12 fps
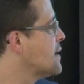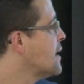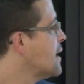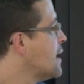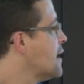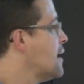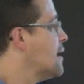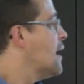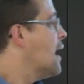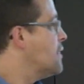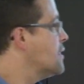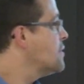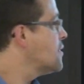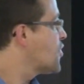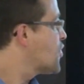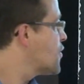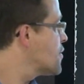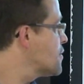-day. And then the
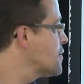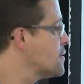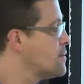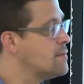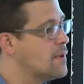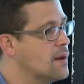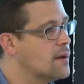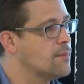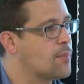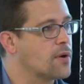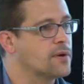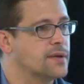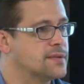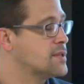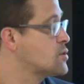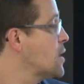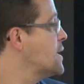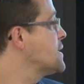third uh, part is
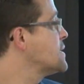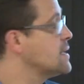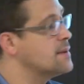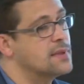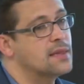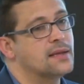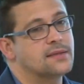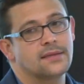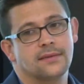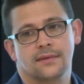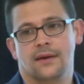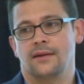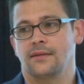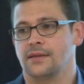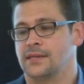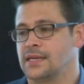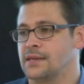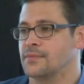the training team, and that's kind of
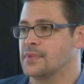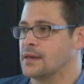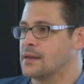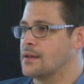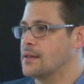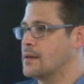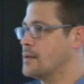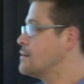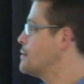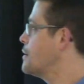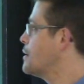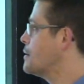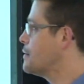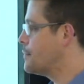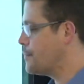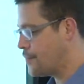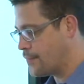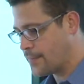the team that, that
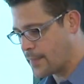um,